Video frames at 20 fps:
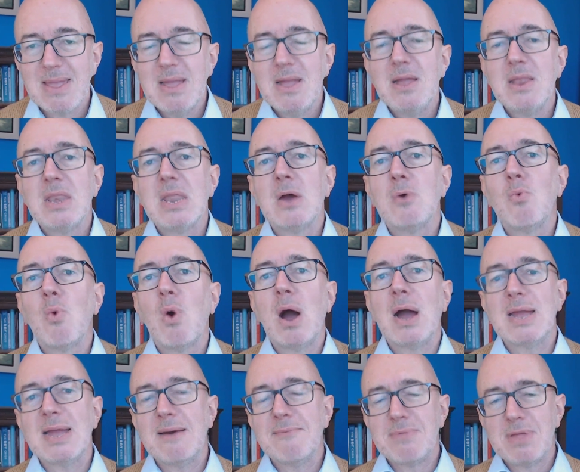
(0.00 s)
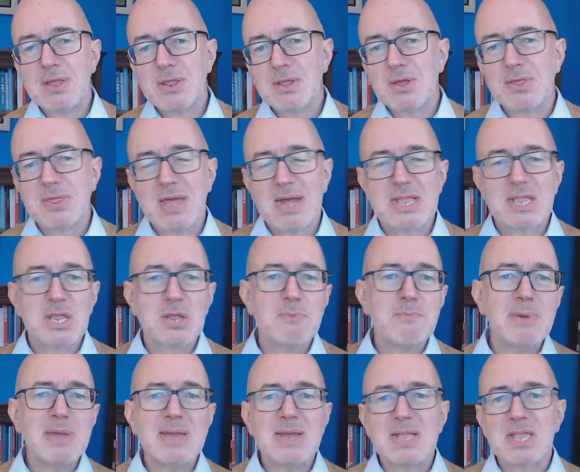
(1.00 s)
Now, why have they done that? To
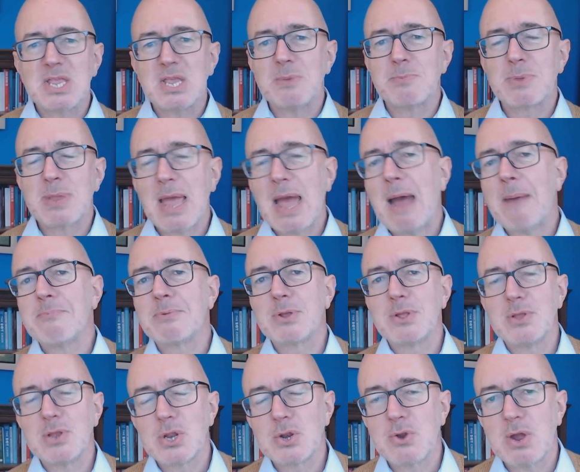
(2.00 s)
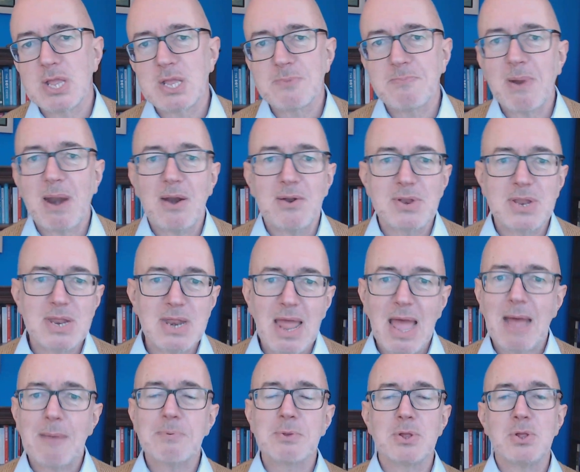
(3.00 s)
me, it seems absolutely transparent and
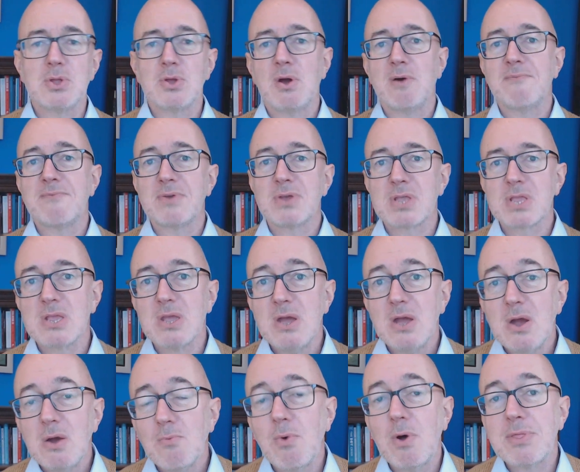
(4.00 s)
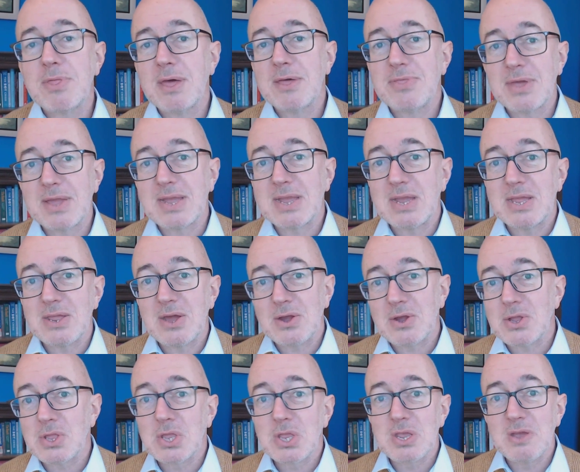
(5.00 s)
absolutely obvious what they're thinking at
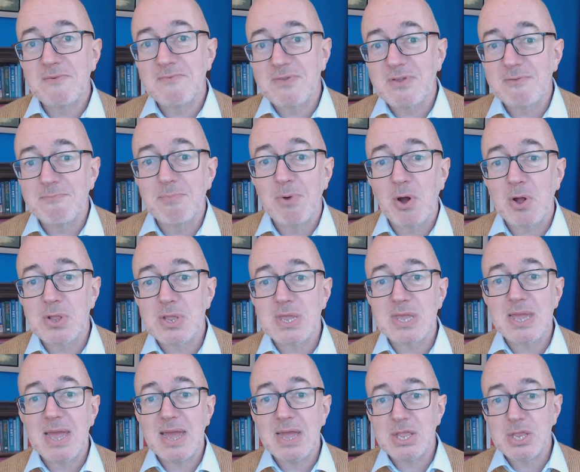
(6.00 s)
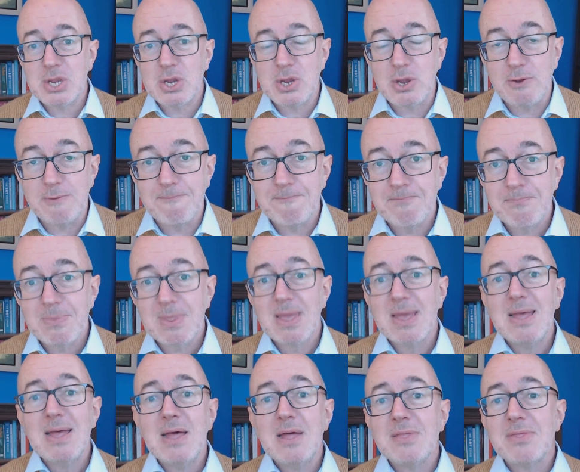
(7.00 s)
Conservative Party HQ.
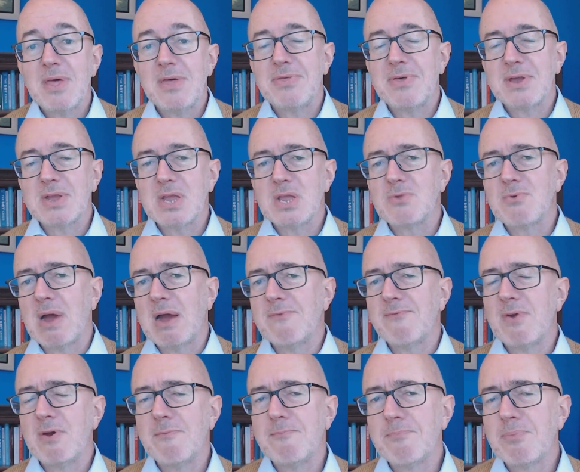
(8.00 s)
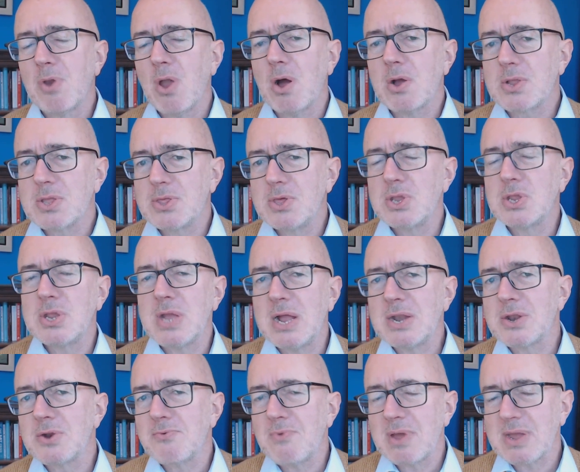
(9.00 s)
They're thinking, right, we've blocked the
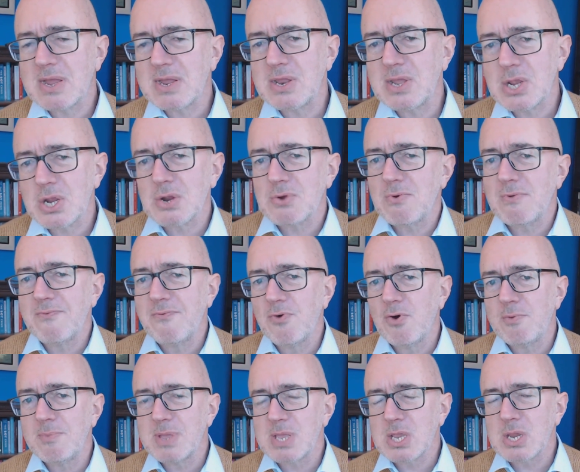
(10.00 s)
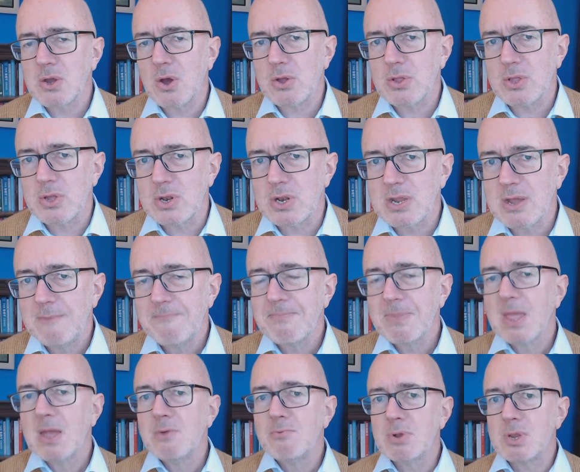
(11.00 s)
gender recognition reform in Scotland,
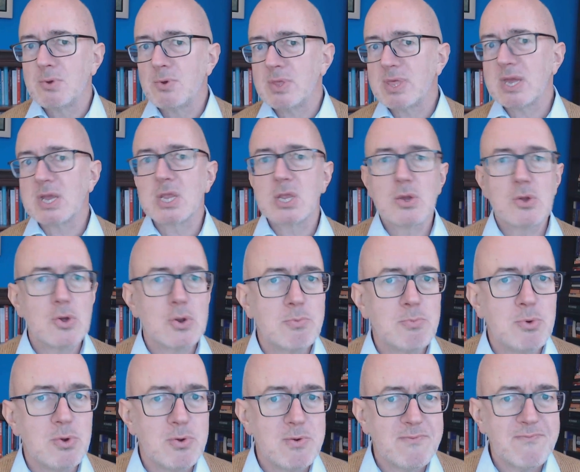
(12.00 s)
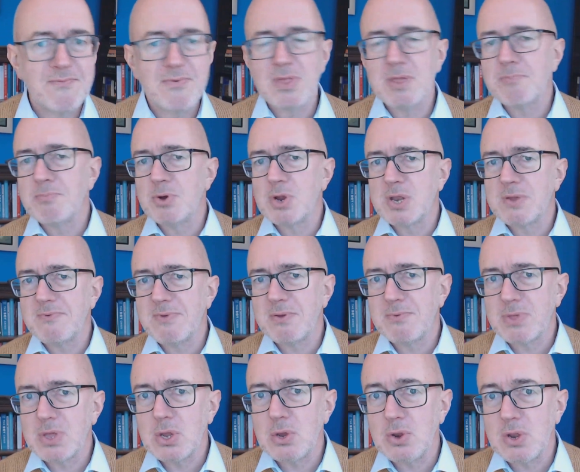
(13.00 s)
which we think is a good move from the point of view of
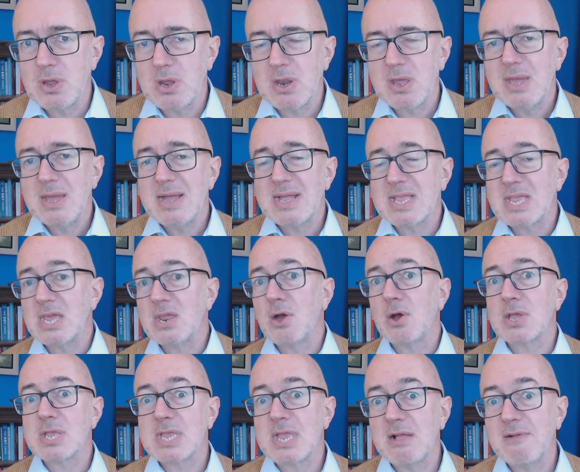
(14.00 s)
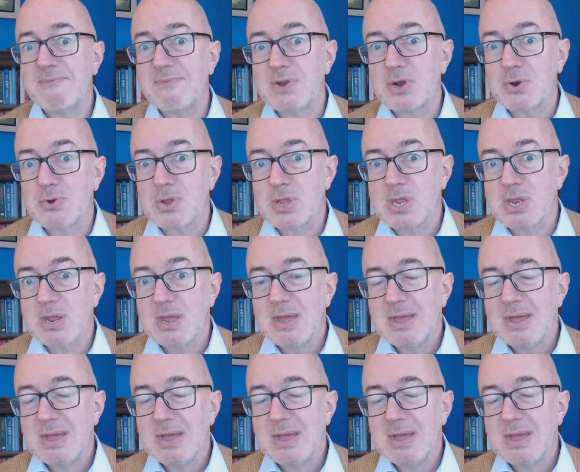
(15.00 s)
the union. It's in our self-interest.